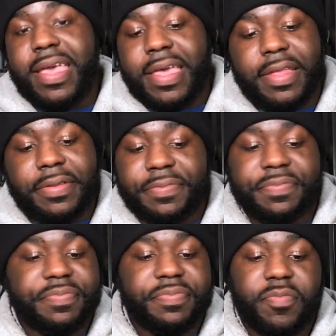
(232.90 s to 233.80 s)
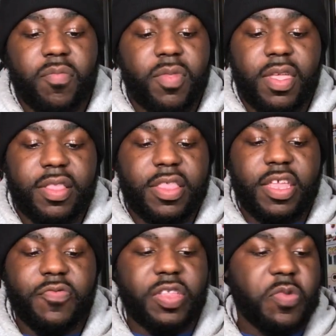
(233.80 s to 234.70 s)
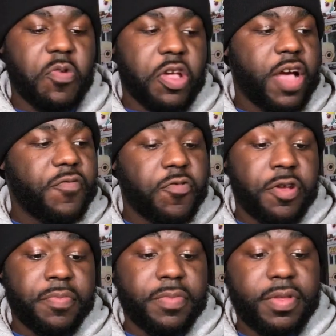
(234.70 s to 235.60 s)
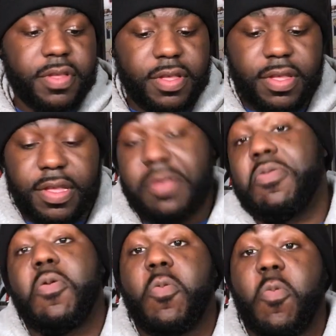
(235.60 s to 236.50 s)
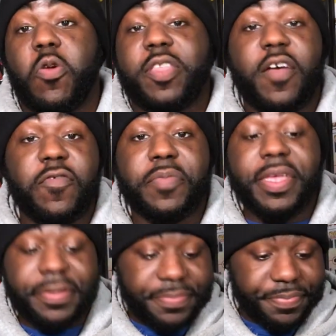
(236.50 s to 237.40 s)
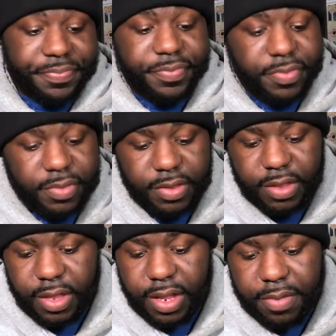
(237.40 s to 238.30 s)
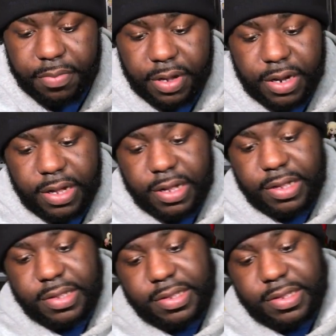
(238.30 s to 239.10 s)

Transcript: and didn't really work out for him. Worked out for me. But, uh,